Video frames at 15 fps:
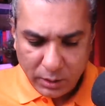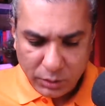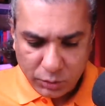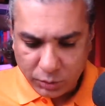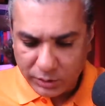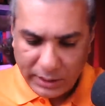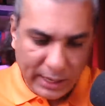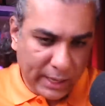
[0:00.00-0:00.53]

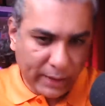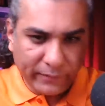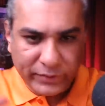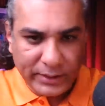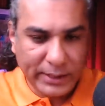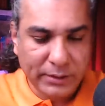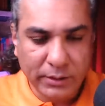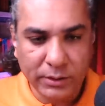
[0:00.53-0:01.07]
So they have
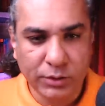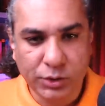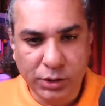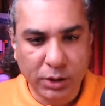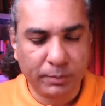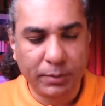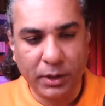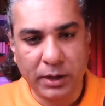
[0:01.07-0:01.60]
set the
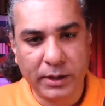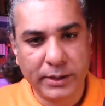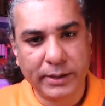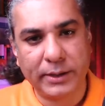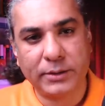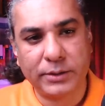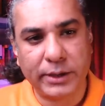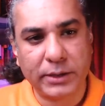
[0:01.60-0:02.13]

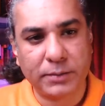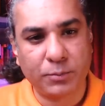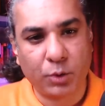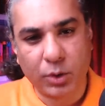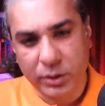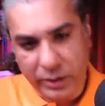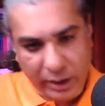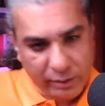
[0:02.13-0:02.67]
geopolitical
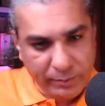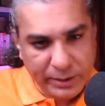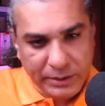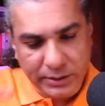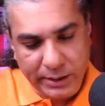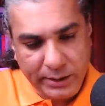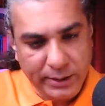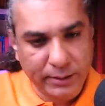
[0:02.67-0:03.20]
chessboard. They have been
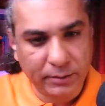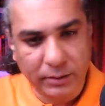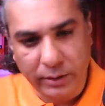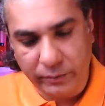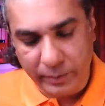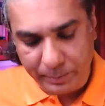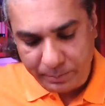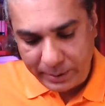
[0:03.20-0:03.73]
setting,
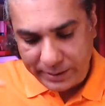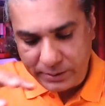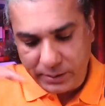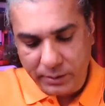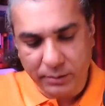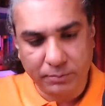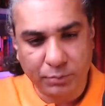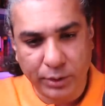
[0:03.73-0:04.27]
they've been
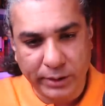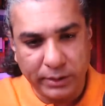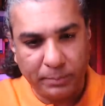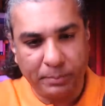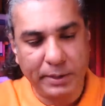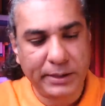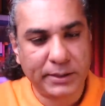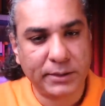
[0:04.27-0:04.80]
placing, putting the
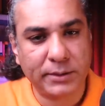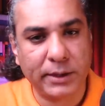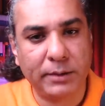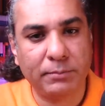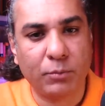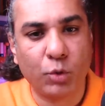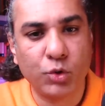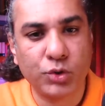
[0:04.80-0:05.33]
pieces in
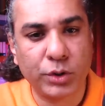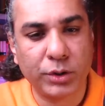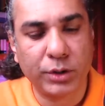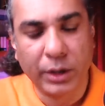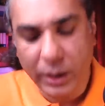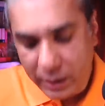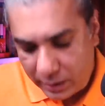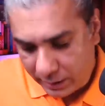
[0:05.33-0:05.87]
motion,
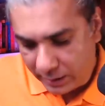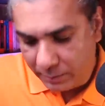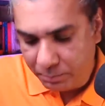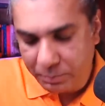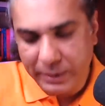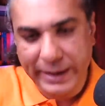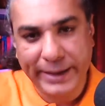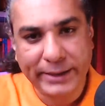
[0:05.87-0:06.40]
in
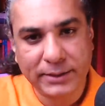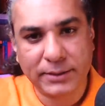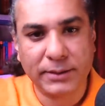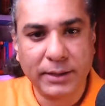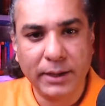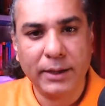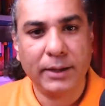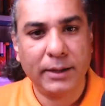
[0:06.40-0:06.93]
place,
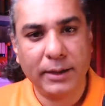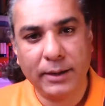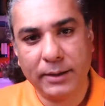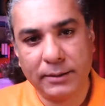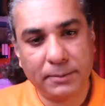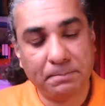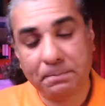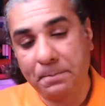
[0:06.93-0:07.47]

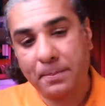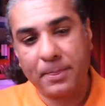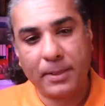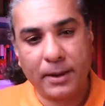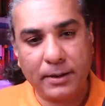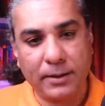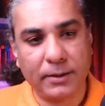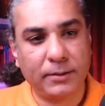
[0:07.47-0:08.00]
and
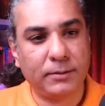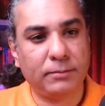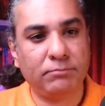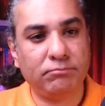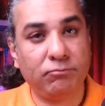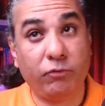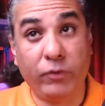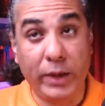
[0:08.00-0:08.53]
uh,
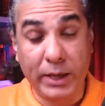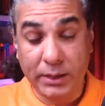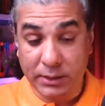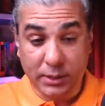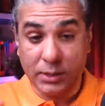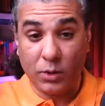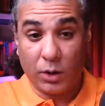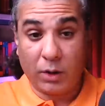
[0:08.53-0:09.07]
we
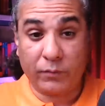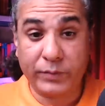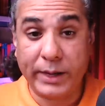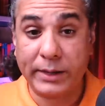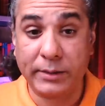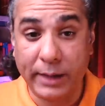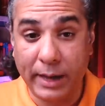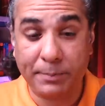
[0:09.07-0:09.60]
see all of
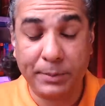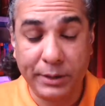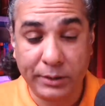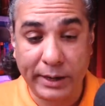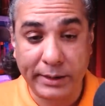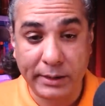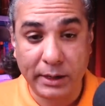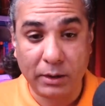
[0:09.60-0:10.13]
that happening
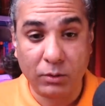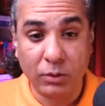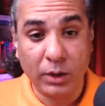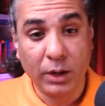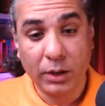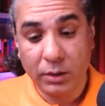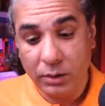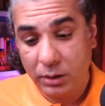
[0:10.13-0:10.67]
right now
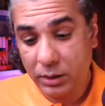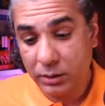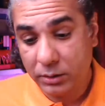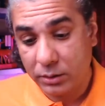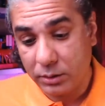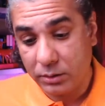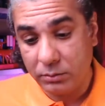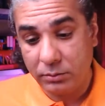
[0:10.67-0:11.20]
in
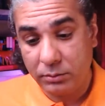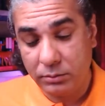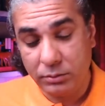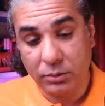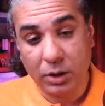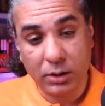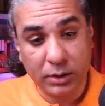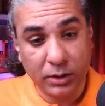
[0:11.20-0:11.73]
uh,
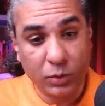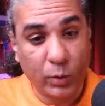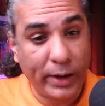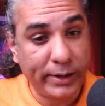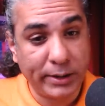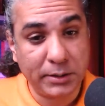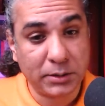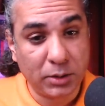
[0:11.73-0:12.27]
not
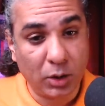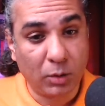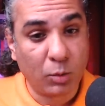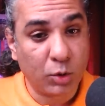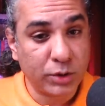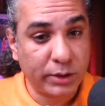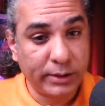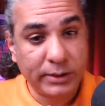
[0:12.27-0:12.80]
quite in slow
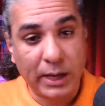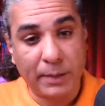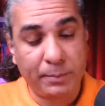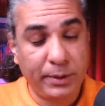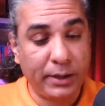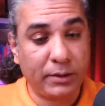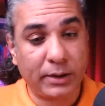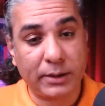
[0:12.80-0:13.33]
motion it's
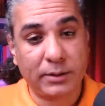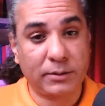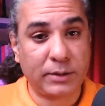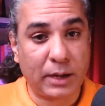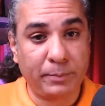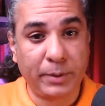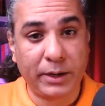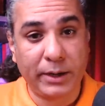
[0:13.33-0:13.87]
happening rather
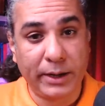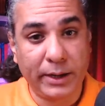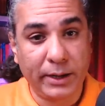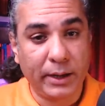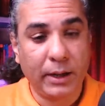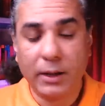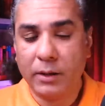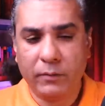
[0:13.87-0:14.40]
rapidly
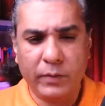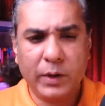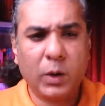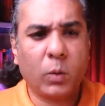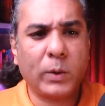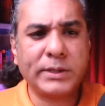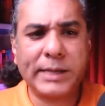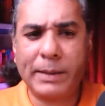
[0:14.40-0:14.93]
we know
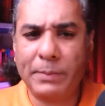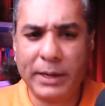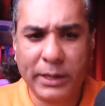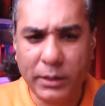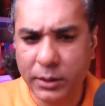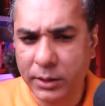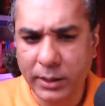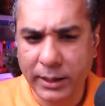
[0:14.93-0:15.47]
what's happening
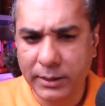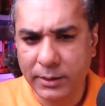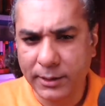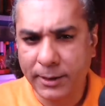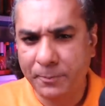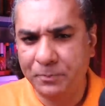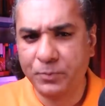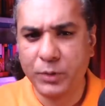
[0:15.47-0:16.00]
in
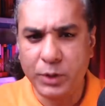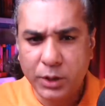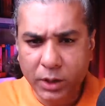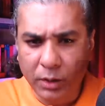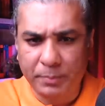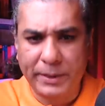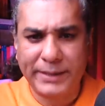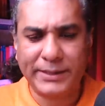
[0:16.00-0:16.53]
europe
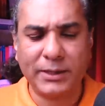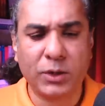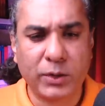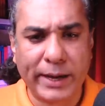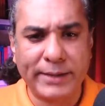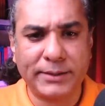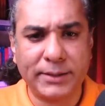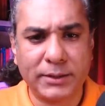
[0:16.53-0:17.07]
europe is in
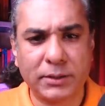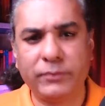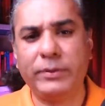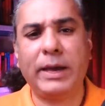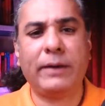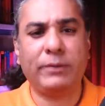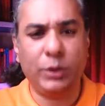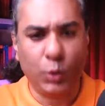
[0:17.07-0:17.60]
crisis
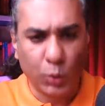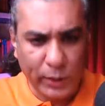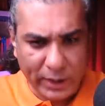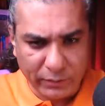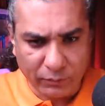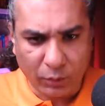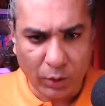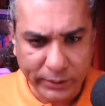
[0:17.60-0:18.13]
we have the
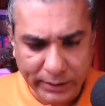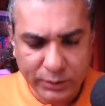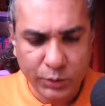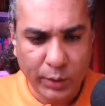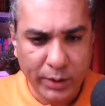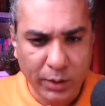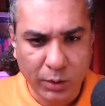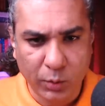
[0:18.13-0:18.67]
ukraine war that's
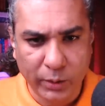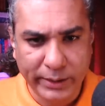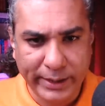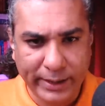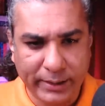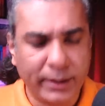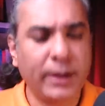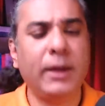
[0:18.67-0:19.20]
going on over
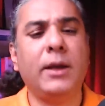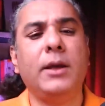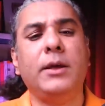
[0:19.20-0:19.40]
there